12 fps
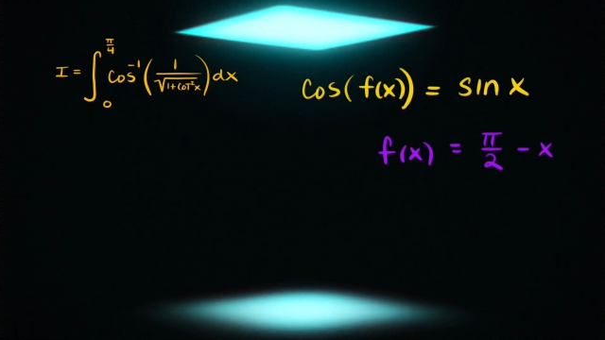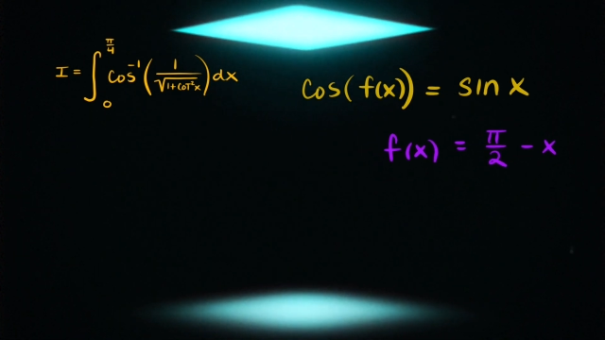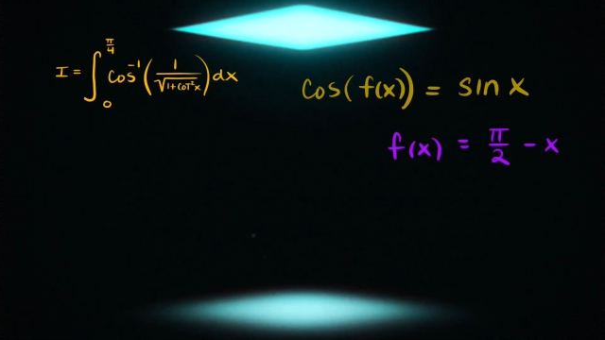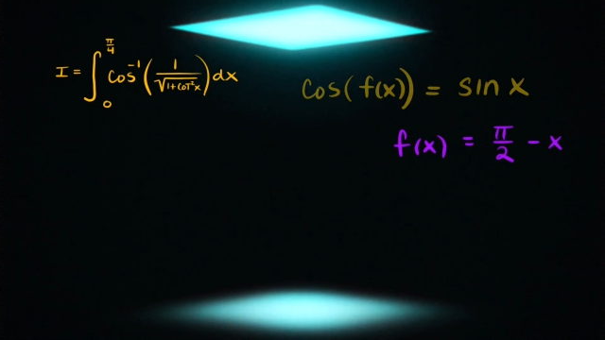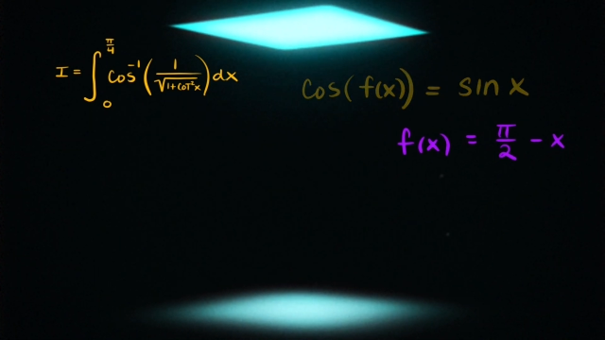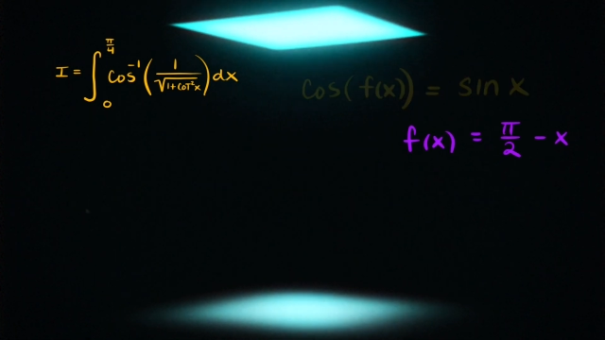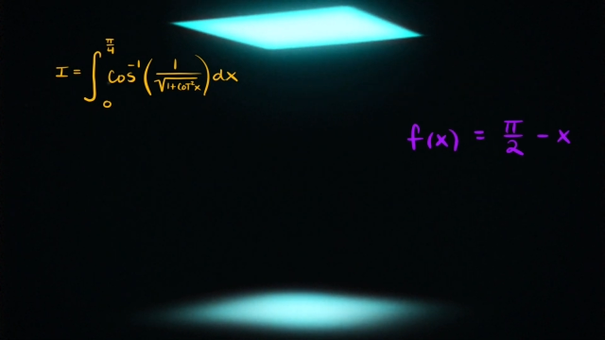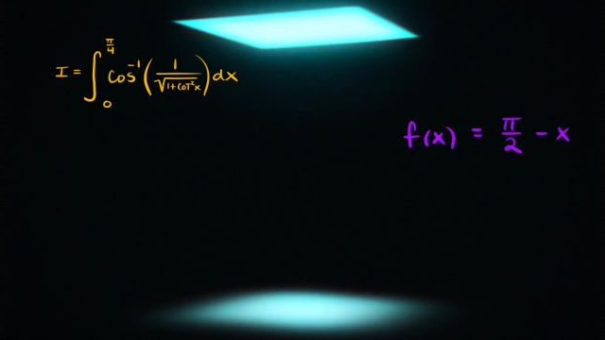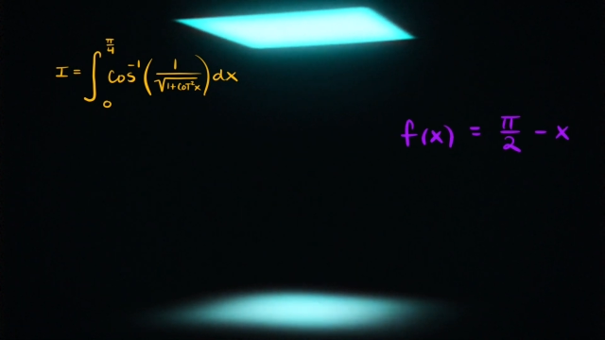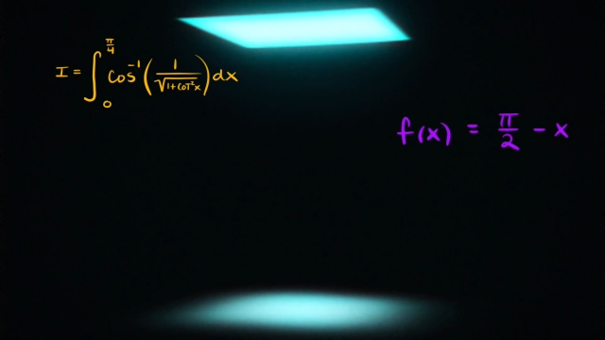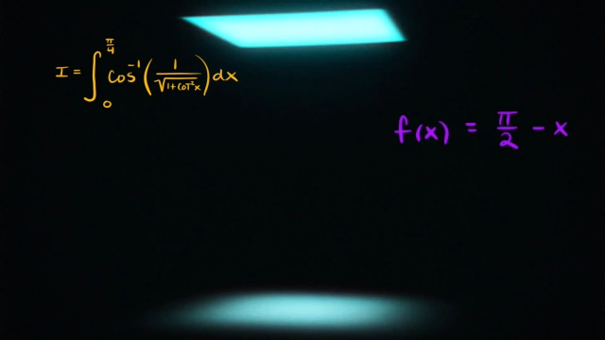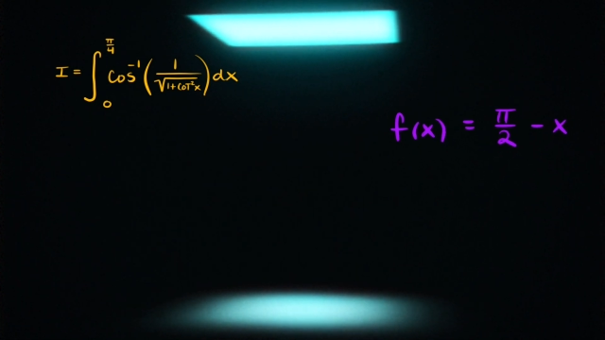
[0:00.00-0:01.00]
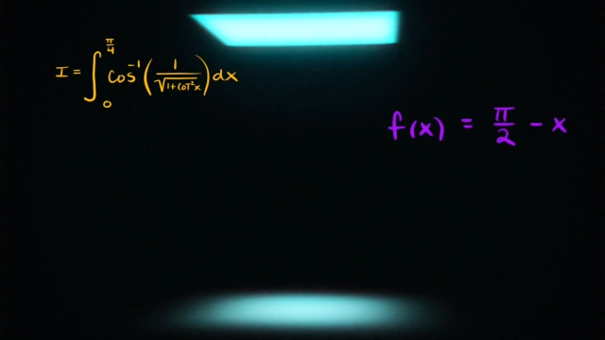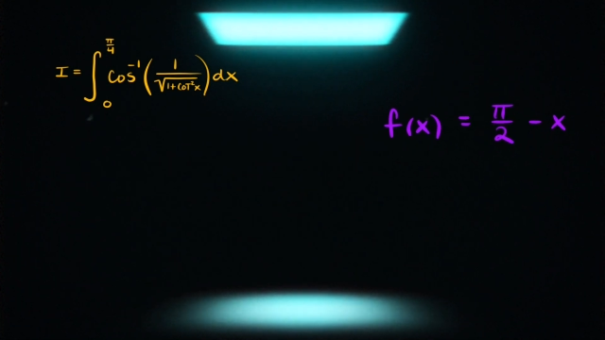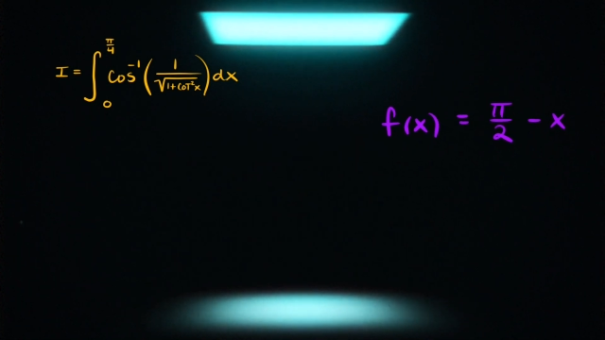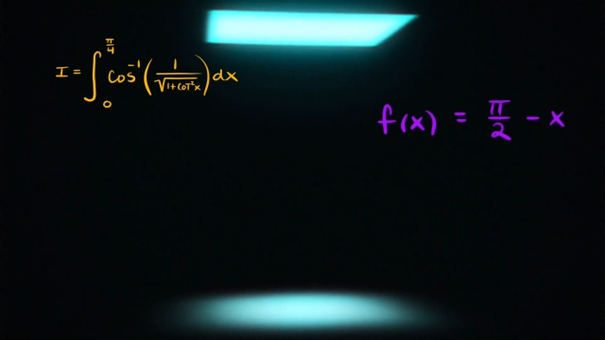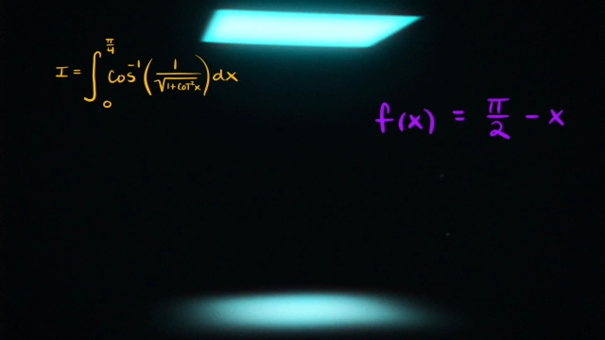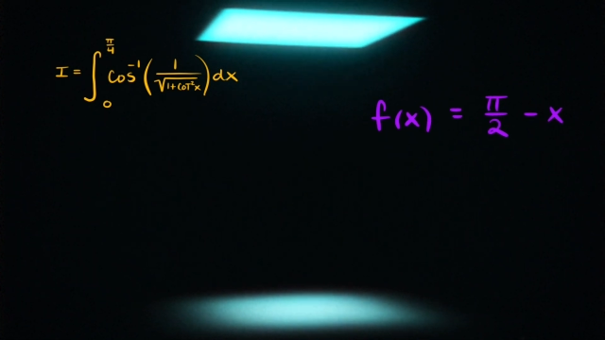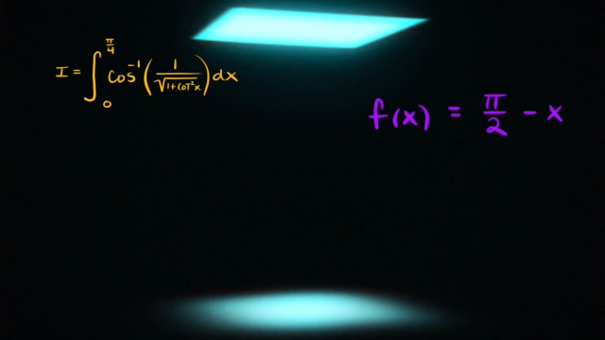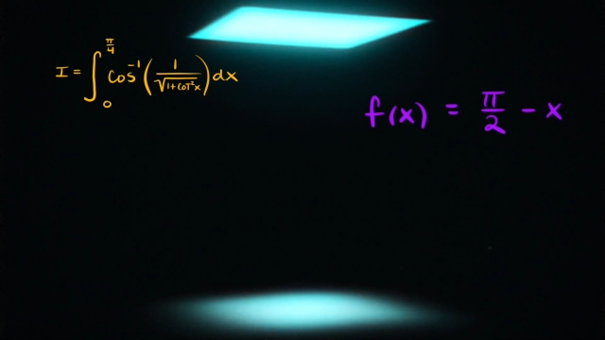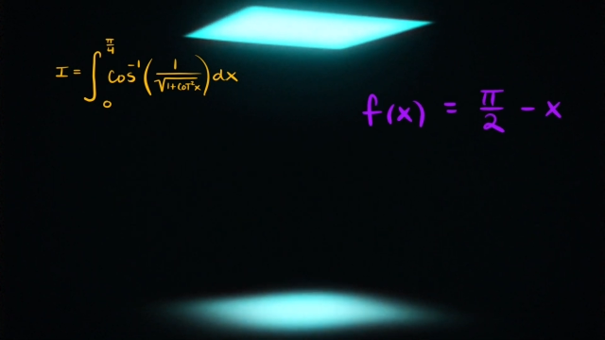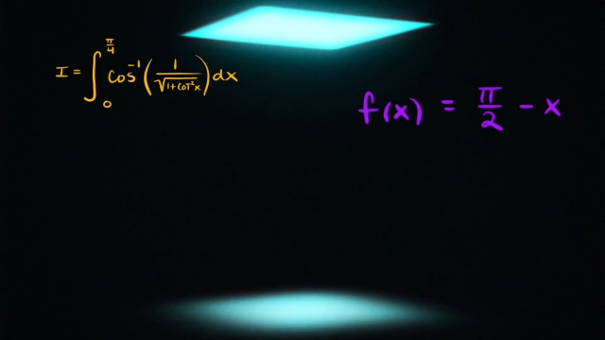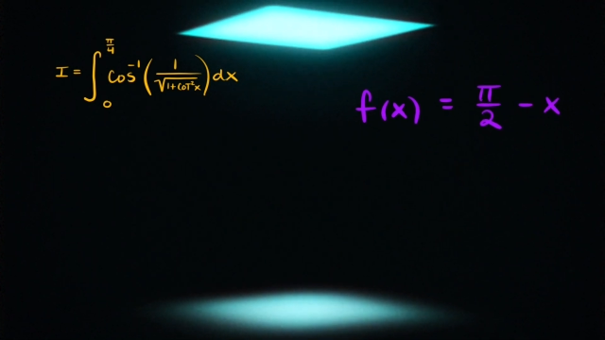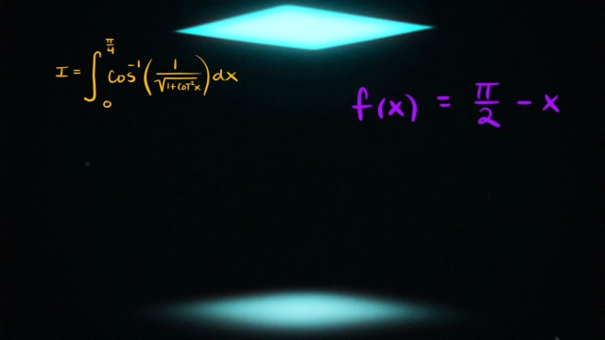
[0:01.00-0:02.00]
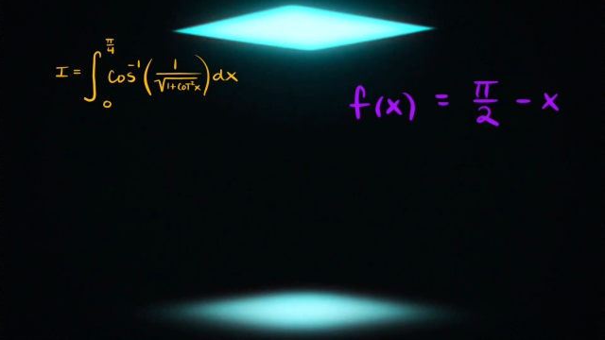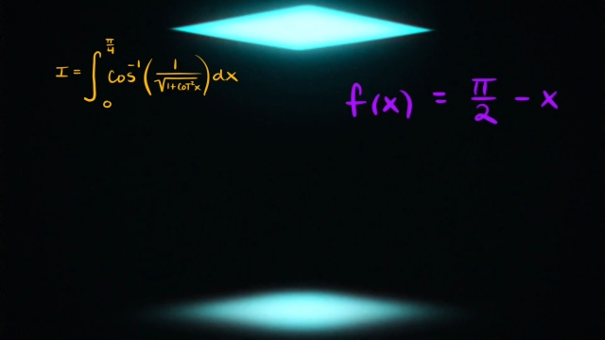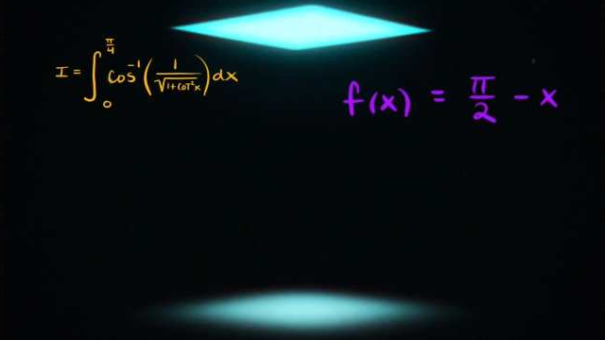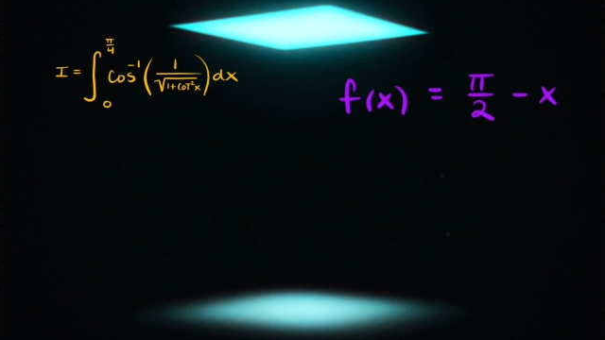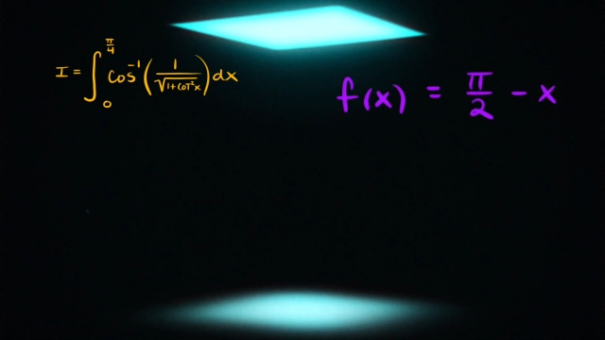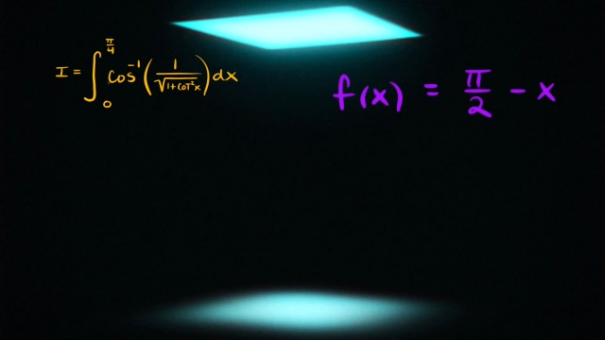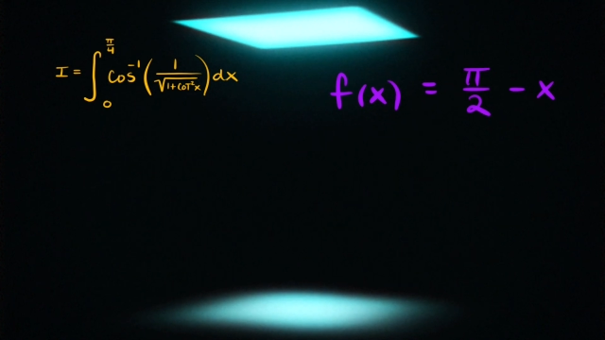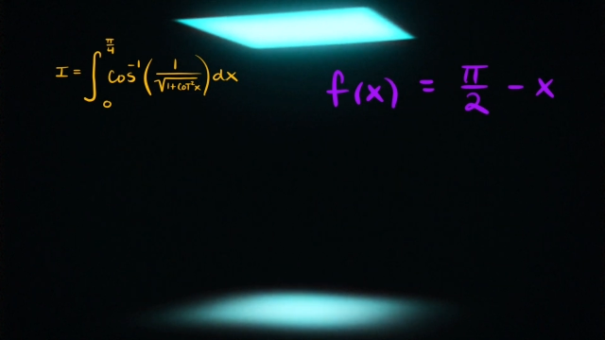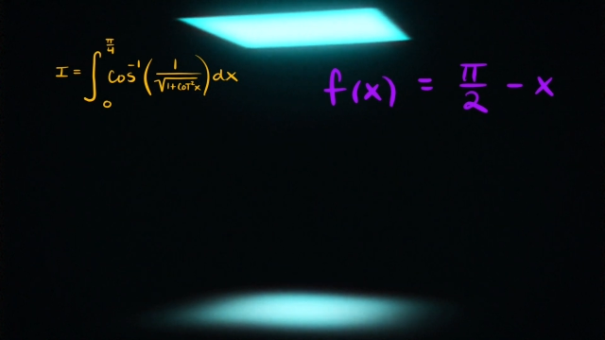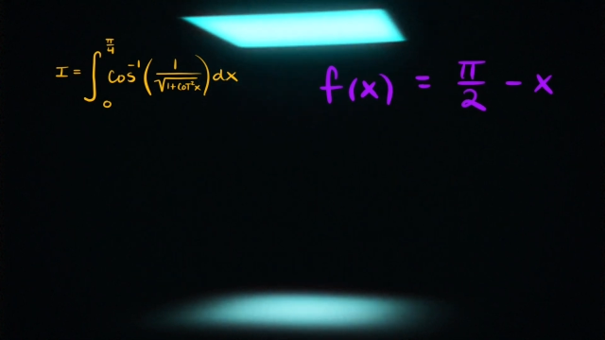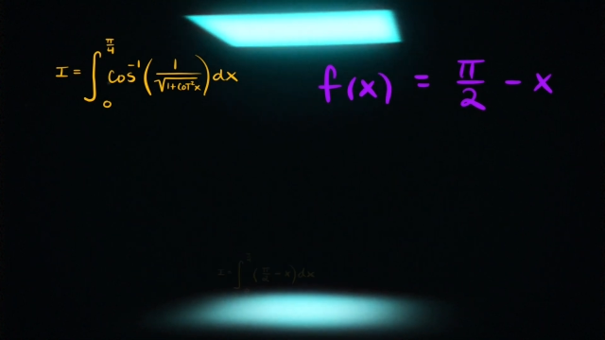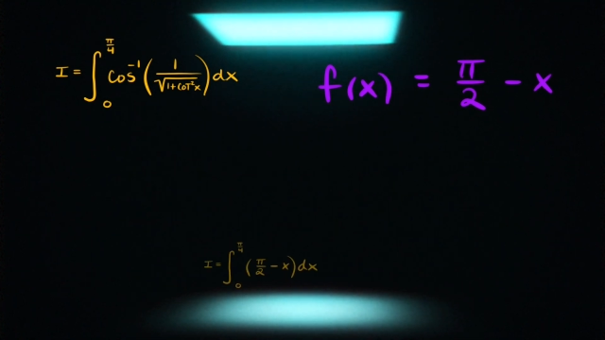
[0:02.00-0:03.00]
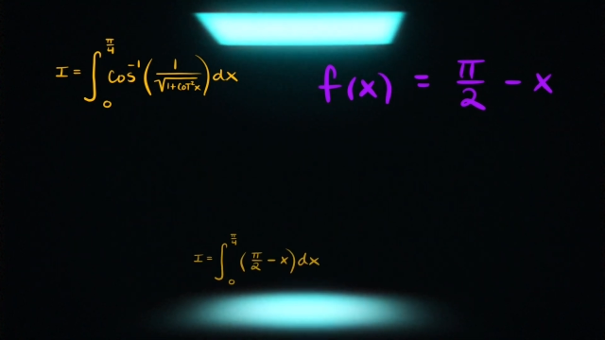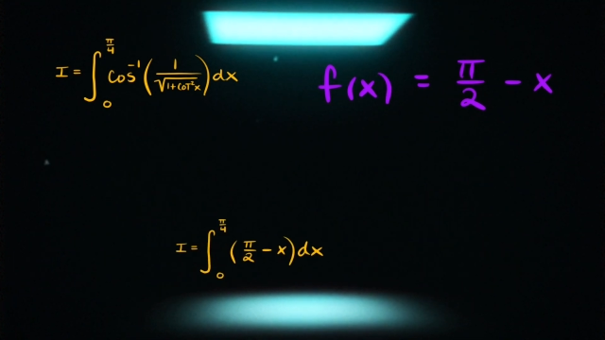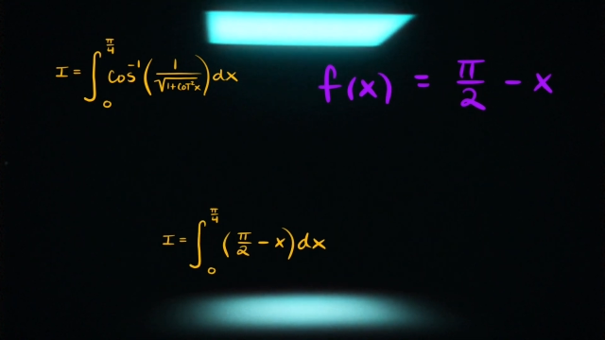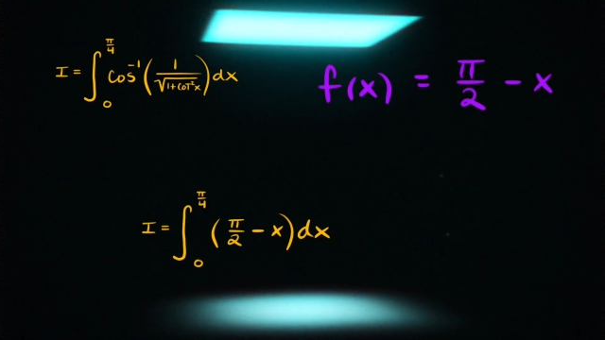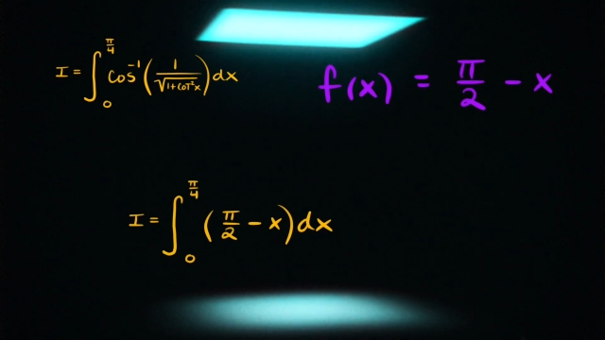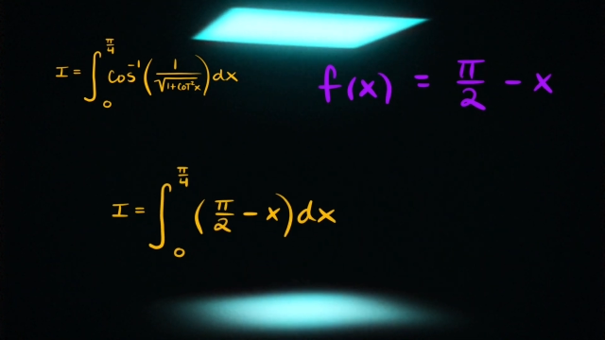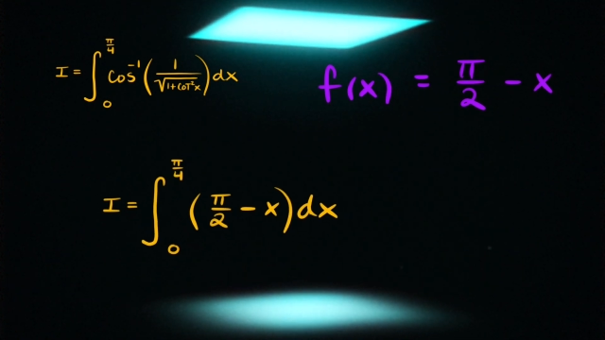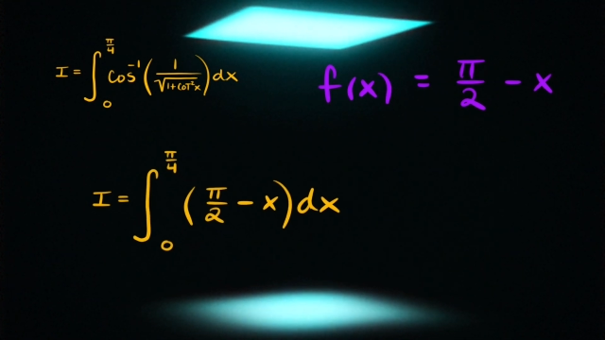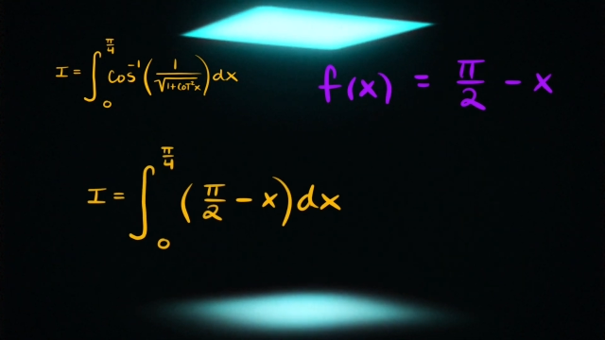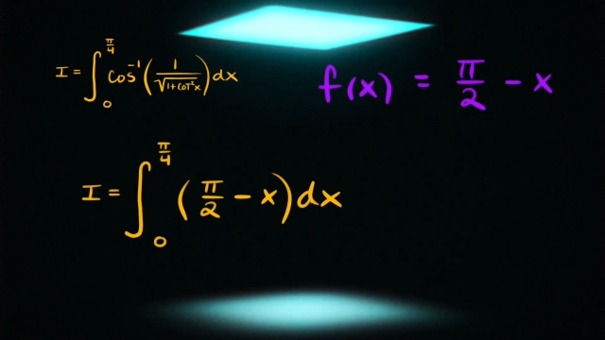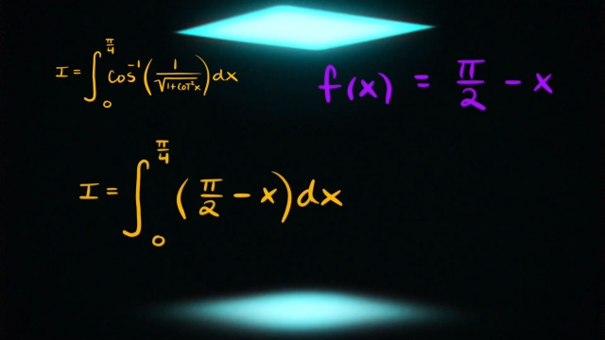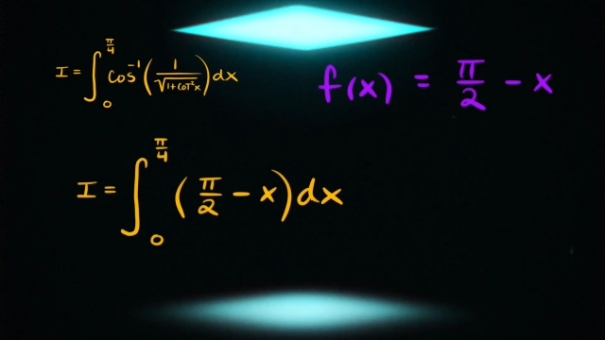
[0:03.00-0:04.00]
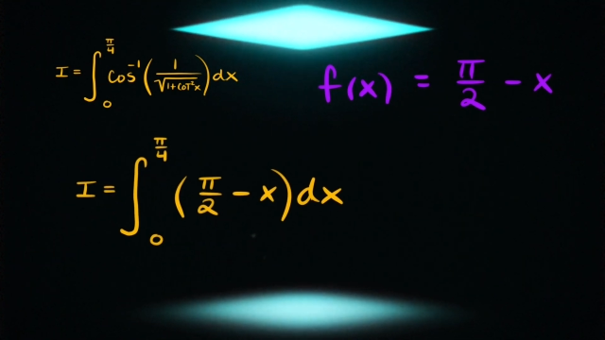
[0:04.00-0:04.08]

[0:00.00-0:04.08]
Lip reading: No face is visible, so there are no lips to read.